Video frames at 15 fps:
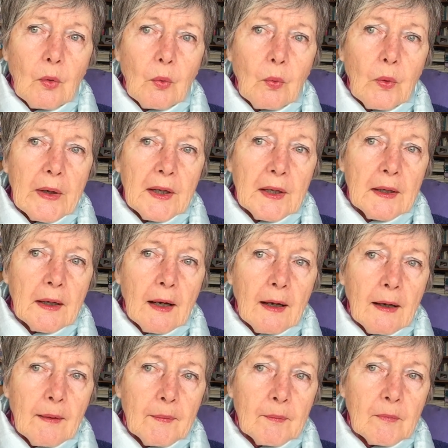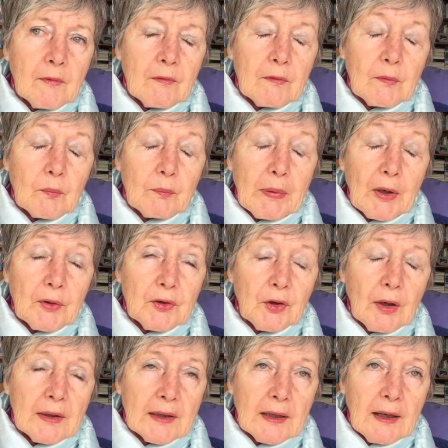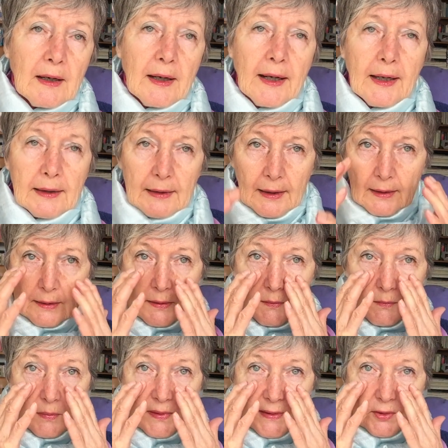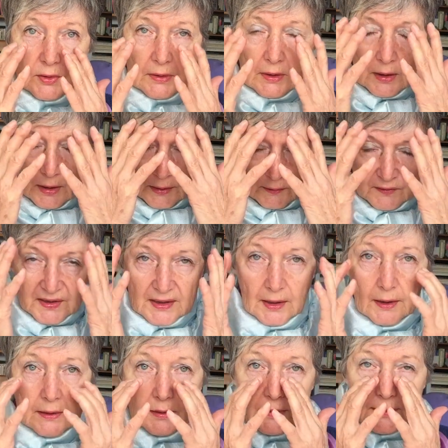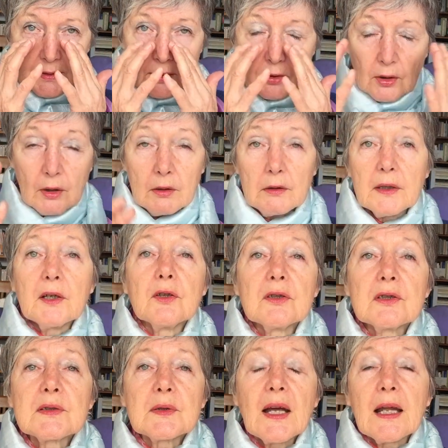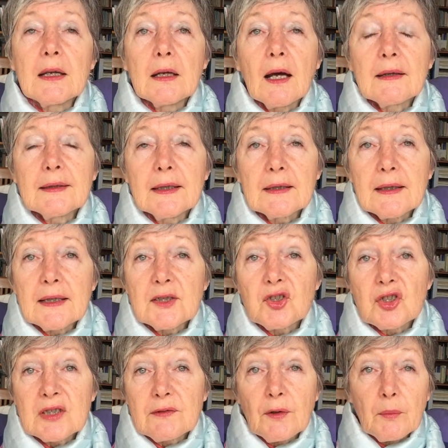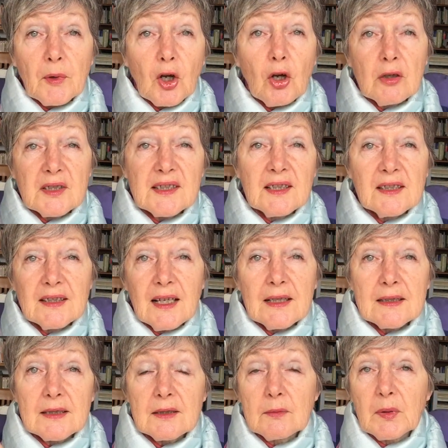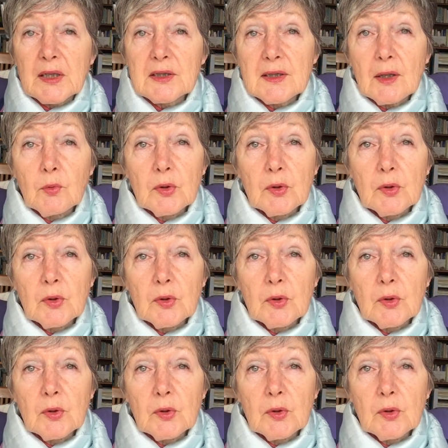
We, both Johan and I, had like kind of sinus scenarios, and I think that's just from the constant dust, because